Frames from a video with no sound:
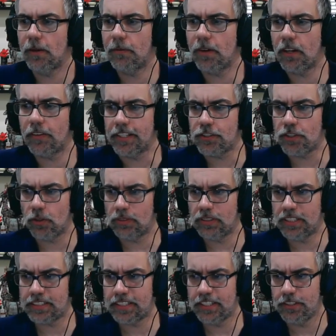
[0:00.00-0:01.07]
All right, so
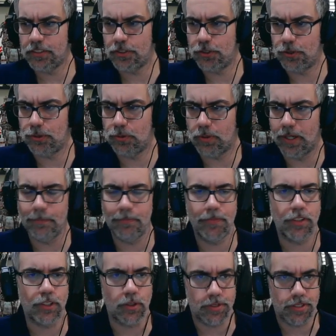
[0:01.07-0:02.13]
let's get into
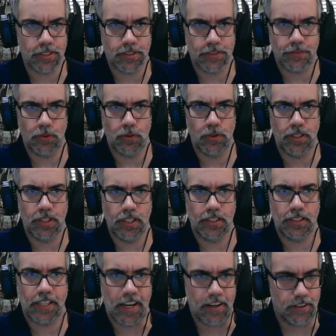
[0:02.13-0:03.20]
uses for
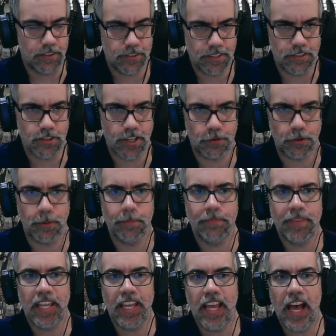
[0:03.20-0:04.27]
Kheres in general.
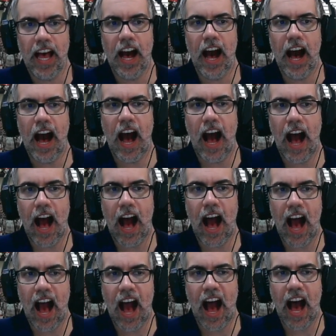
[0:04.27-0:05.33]

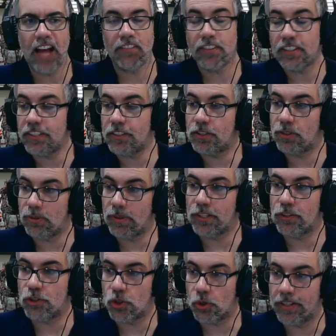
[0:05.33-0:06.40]
I really do
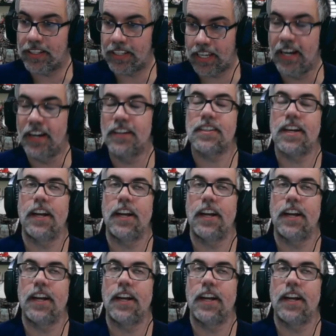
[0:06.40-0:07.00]
enjoy the Kheres.